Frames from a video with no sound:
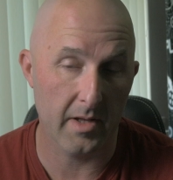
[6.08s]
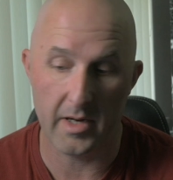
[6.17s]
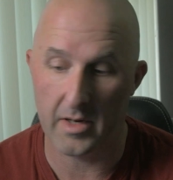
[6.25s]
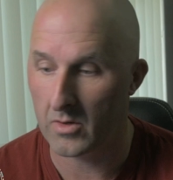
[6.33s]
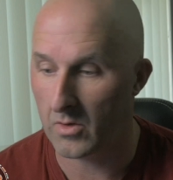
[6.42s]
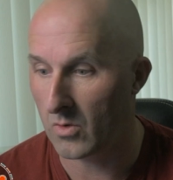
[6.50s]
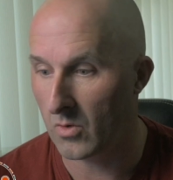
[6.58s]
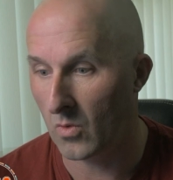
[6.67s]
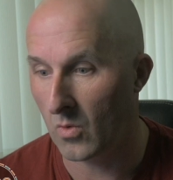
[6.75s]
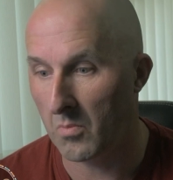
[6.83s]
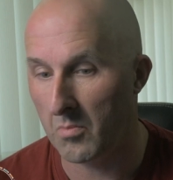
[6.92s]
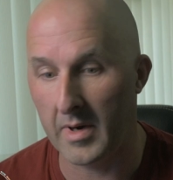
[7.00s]
that
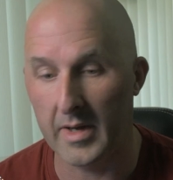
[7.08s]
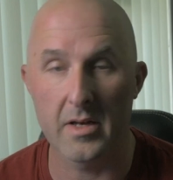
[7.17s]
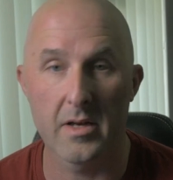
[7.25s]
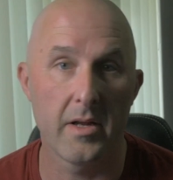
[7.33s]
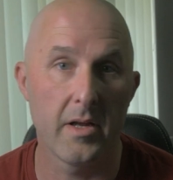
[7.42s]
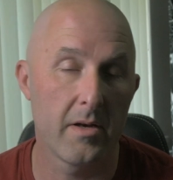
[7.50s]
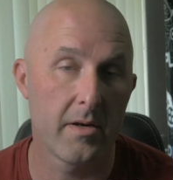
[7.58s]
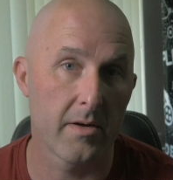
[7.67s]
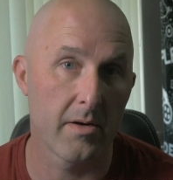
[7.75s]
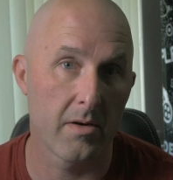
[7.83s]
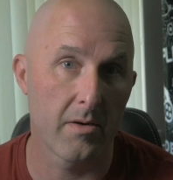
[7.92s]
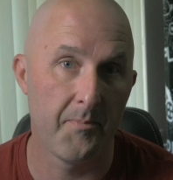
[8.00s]
you might need
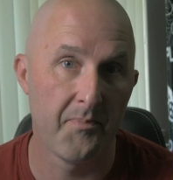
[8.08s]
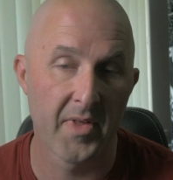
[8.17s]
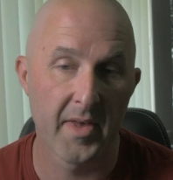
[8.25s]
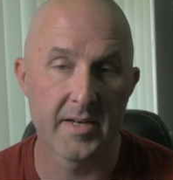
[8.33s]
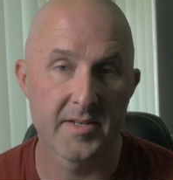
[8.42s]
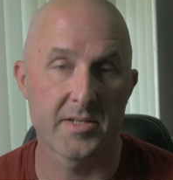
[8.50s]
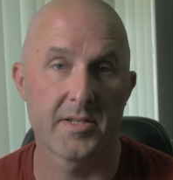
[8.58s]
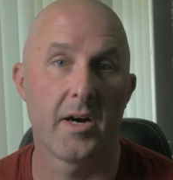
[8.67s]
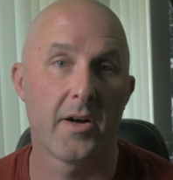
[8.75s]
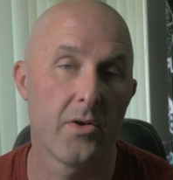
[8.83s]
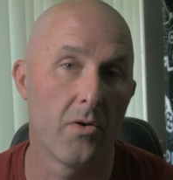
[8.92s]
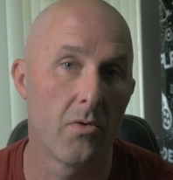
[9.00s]
to
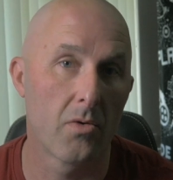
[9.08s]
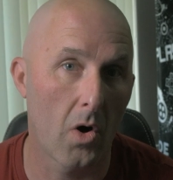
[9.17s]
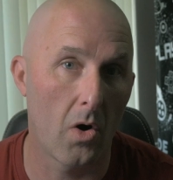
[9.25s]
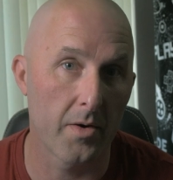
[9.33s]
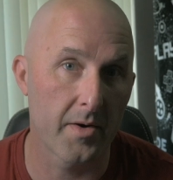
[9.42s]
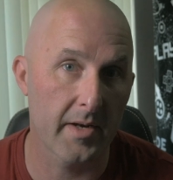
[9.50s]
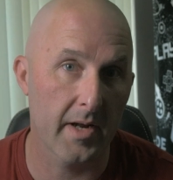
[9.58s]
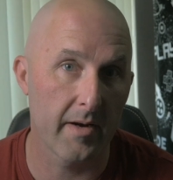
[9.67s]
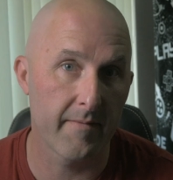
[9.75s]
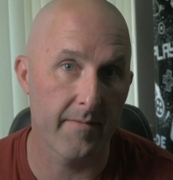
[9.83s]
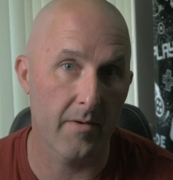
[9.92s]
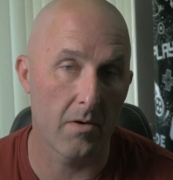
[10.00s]
start your own
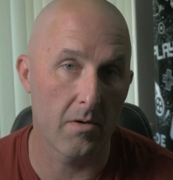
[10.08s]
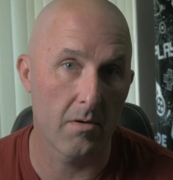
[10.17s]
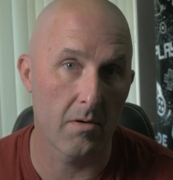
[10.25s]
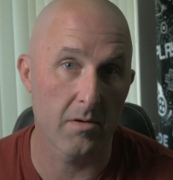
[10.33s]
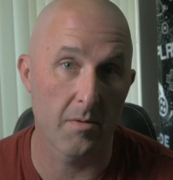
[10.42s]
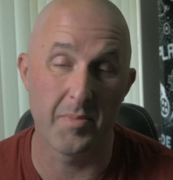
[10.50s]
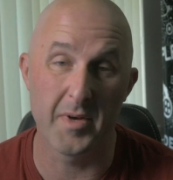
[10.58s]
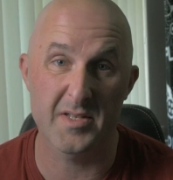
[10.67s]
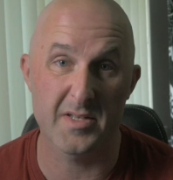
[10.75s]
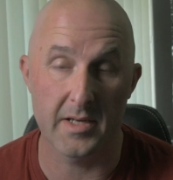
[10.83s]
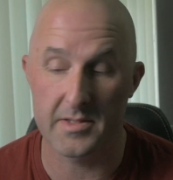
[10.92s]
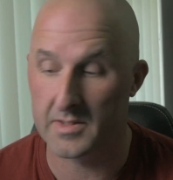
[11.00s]
content for your
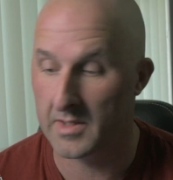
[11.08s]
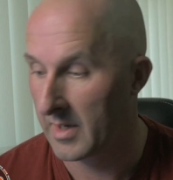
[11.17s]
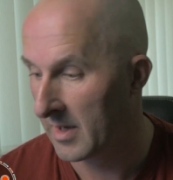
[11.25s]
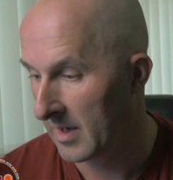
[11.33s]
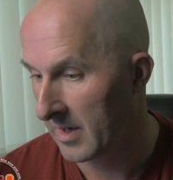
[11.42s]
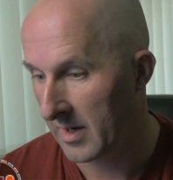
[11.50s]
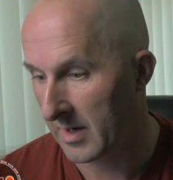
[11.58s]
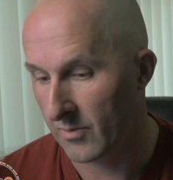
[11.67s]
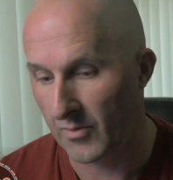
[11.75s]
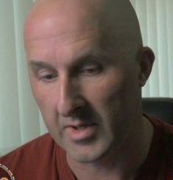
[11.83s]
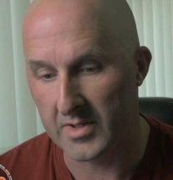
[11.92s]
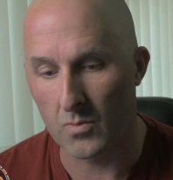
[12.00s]
business. And the
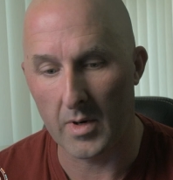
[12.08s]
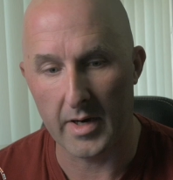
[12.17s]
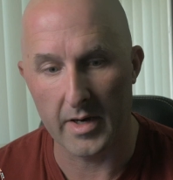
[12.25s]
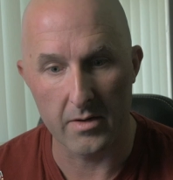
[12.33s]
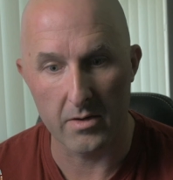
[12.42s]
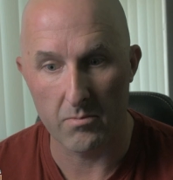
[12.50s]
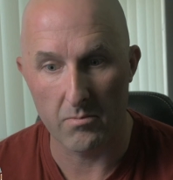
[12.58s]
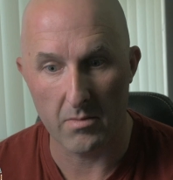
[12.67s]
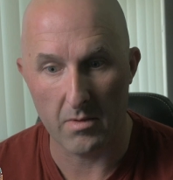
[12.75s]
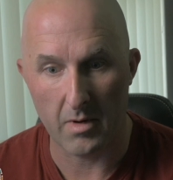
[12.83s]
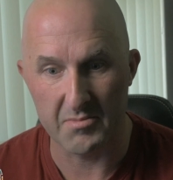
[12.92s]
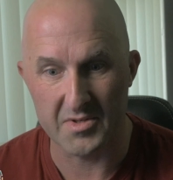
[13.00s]
reason why
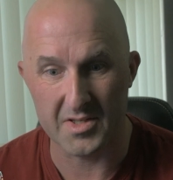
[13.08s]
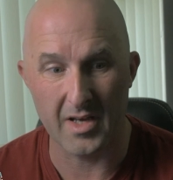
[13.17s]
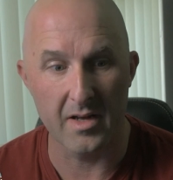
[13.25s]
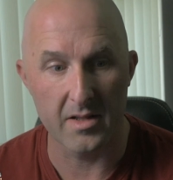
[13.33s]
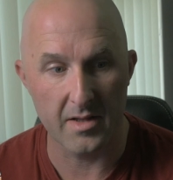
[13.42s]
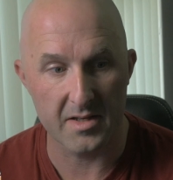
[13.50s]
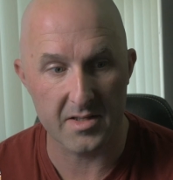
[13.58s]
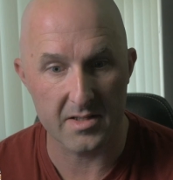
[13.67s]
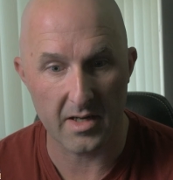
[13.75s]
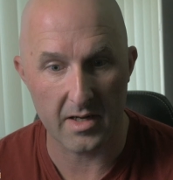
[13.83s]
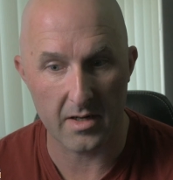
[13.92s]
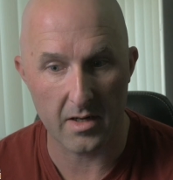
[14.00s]
I'm saying this is
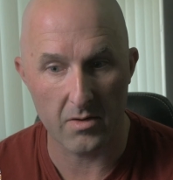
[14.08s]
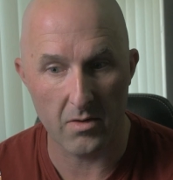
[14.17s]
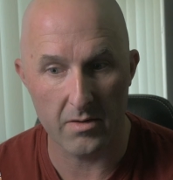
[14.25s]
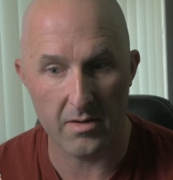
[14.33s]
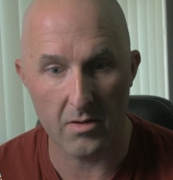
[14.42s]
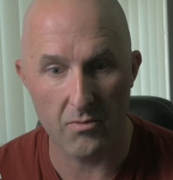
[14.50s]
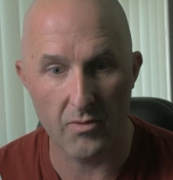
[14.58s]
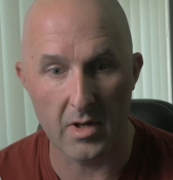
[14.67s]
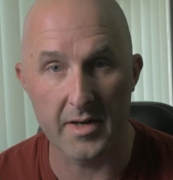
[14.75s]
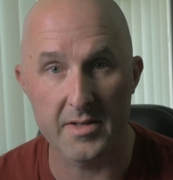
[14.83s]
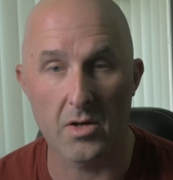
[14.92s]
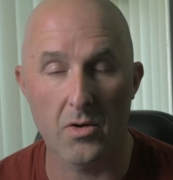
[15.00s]
that I don't think you
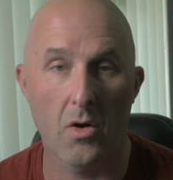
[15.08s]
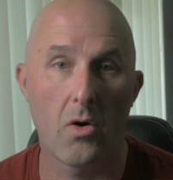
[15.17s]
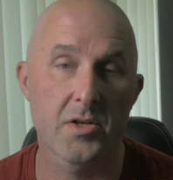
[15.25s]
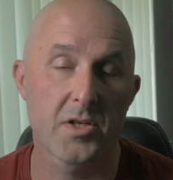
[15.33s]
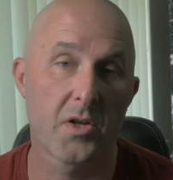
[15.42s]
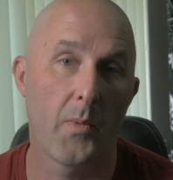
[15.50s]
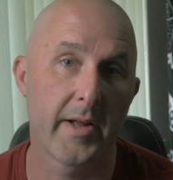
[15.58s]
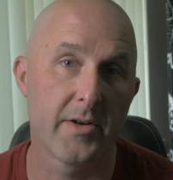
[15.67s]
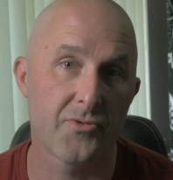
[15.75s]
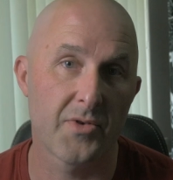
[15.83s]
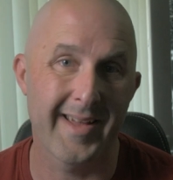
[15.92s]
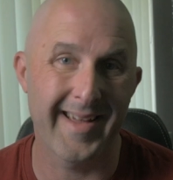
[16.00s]
realize the cost to
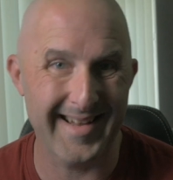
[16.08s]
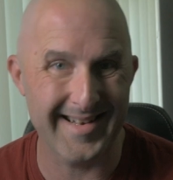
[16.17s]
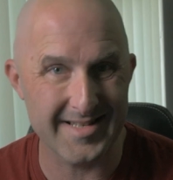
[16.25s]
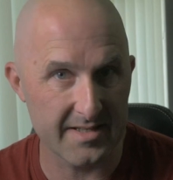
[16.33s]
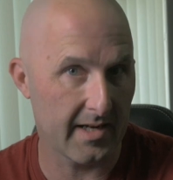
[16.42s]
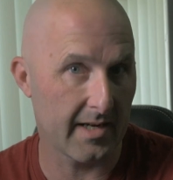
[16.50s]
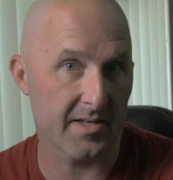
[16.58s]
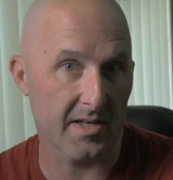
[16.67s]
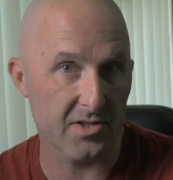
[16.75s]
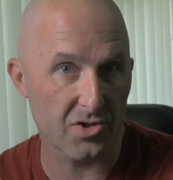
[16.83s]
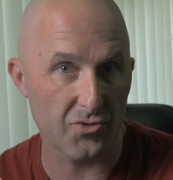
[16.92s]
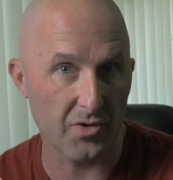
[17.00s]
entry isn't as
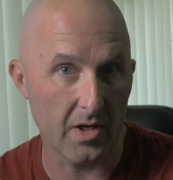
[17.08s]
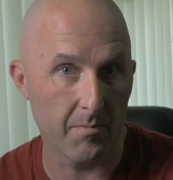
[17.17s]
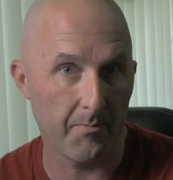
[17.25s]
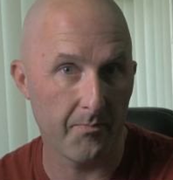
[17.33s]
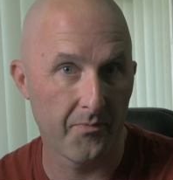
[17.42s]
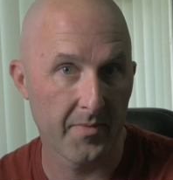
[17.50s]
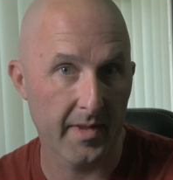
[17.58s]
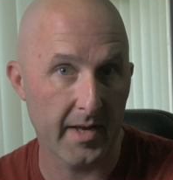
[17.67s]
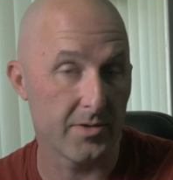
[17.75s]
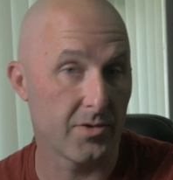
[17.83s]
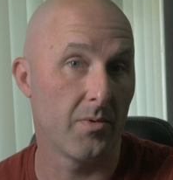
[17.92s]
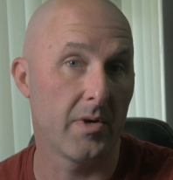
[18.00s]
extreme
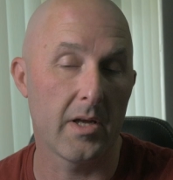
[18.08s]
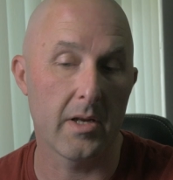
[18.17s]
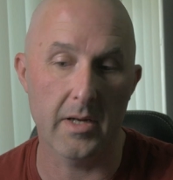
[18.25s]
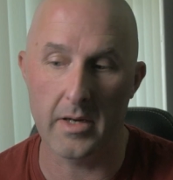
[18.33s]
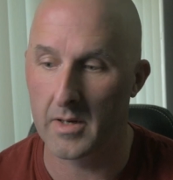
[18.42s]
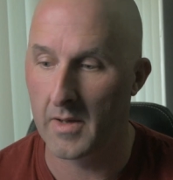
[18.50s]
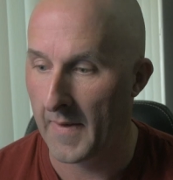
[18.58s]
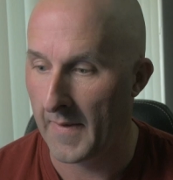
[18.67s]
as you need, and